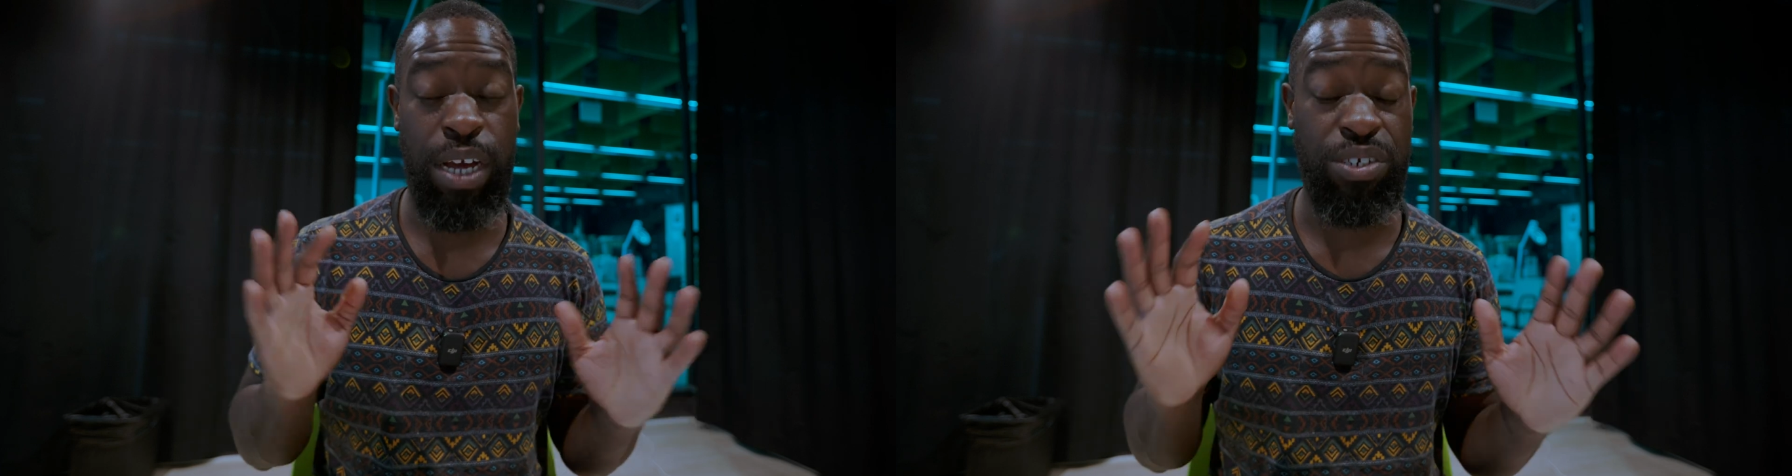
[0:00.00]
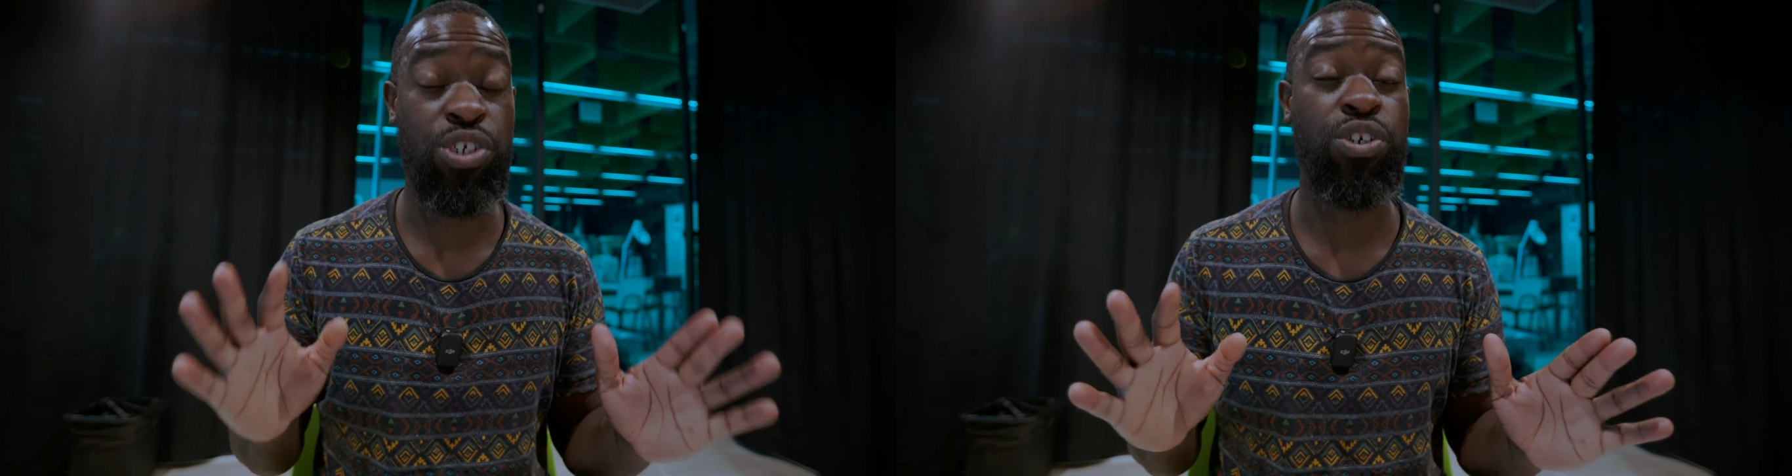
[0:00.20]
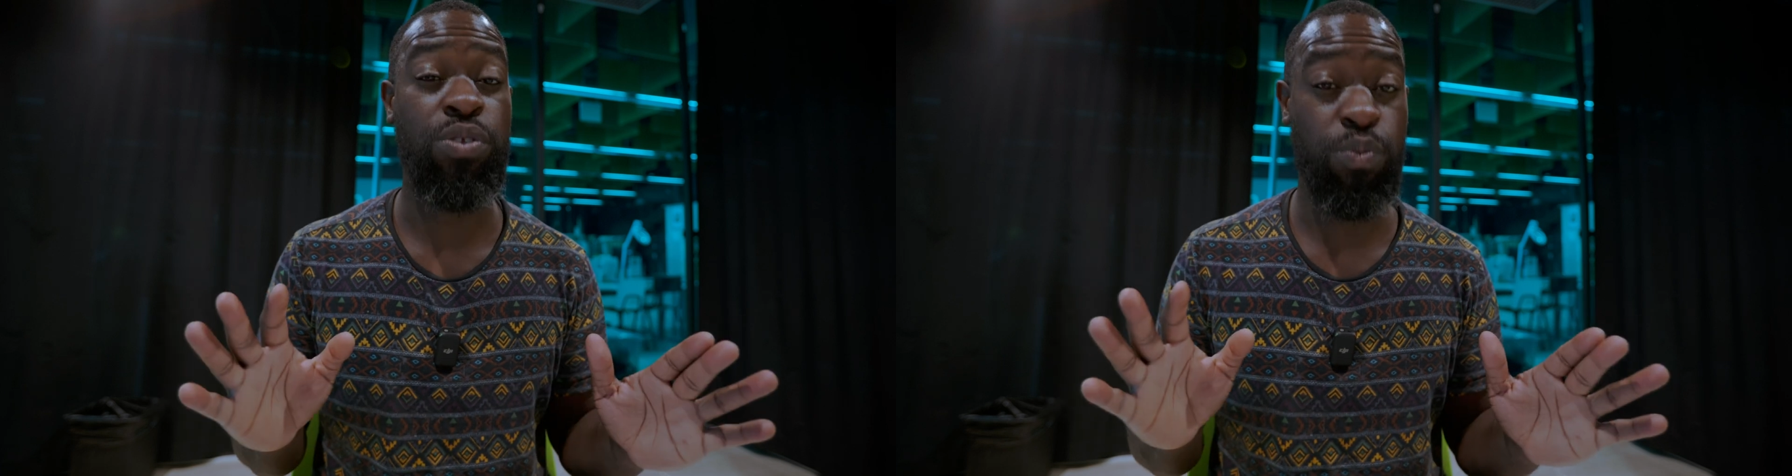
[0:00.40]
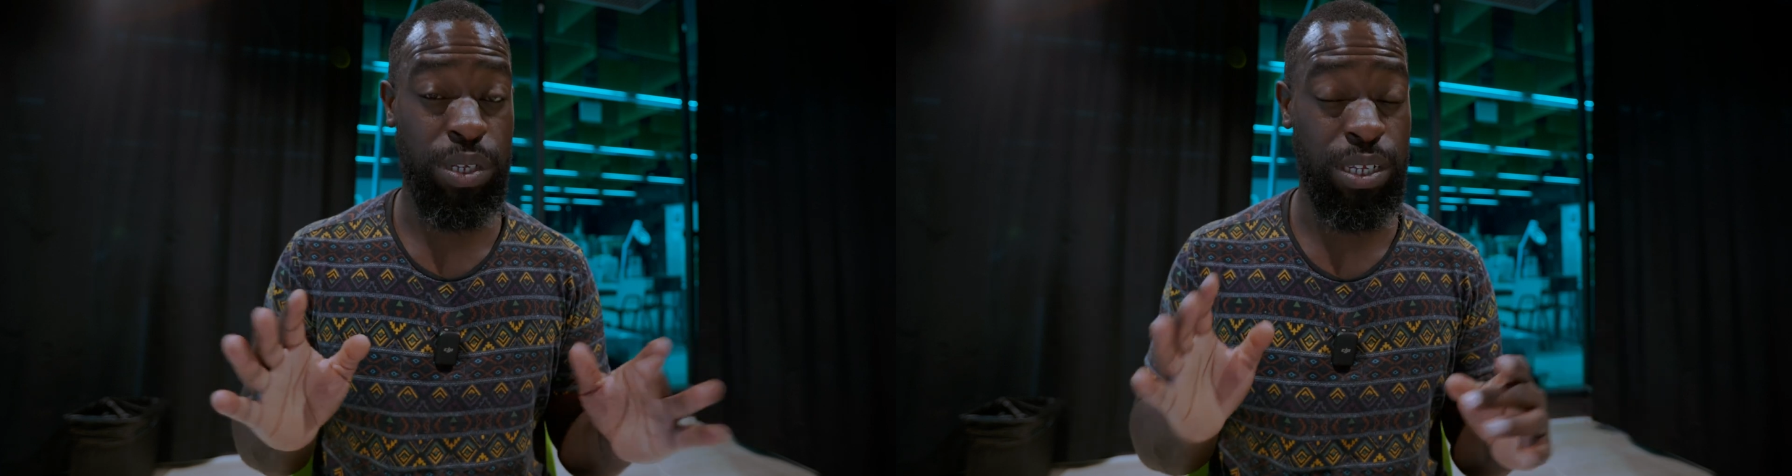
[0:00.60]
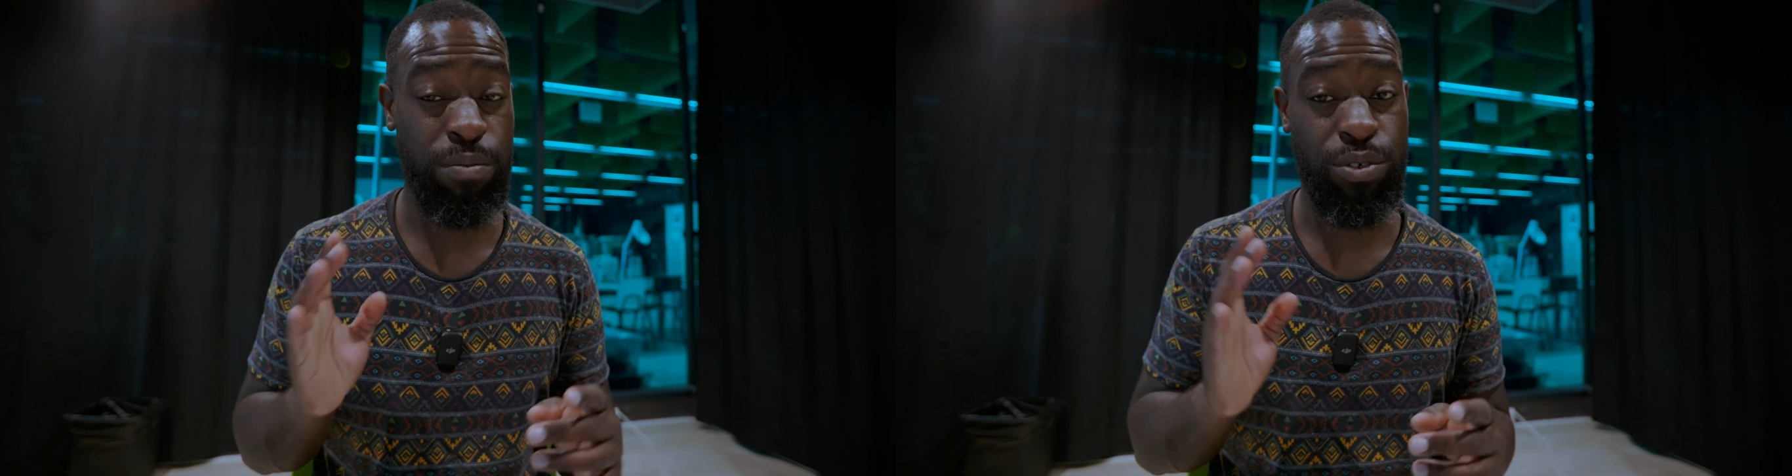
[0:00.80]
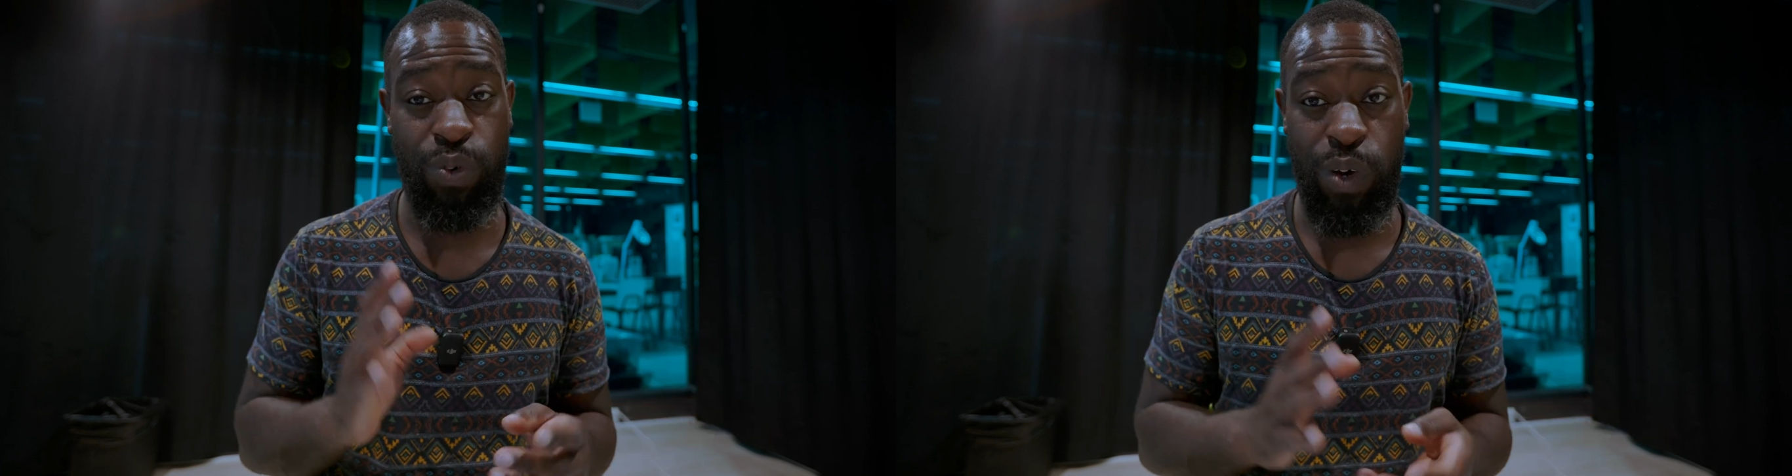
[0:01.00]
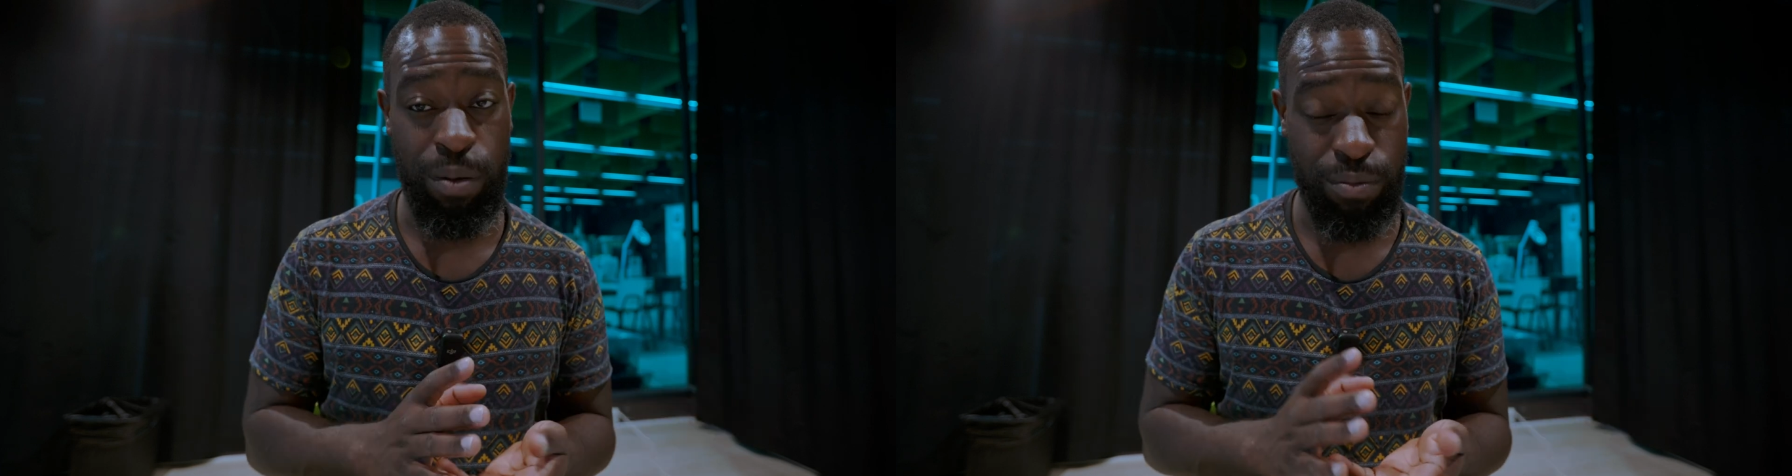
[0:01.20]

I shot with them, so